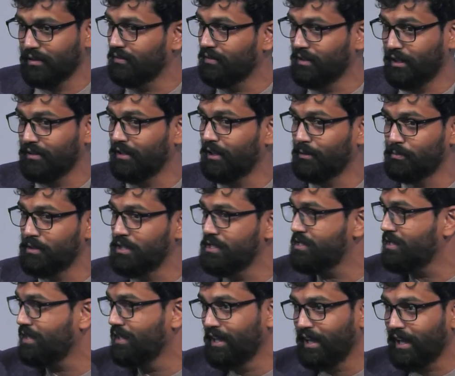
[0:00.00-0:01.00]
that means
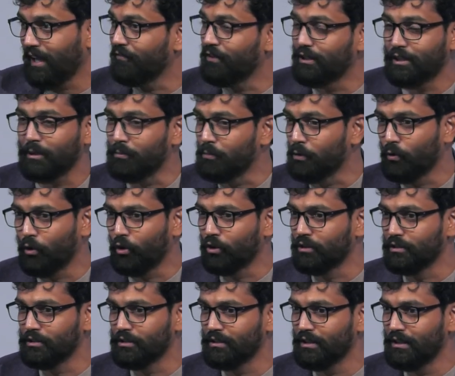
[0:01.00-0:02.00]
every time you
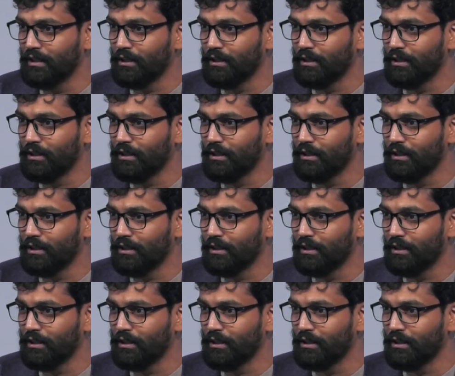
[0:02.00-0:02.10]
order,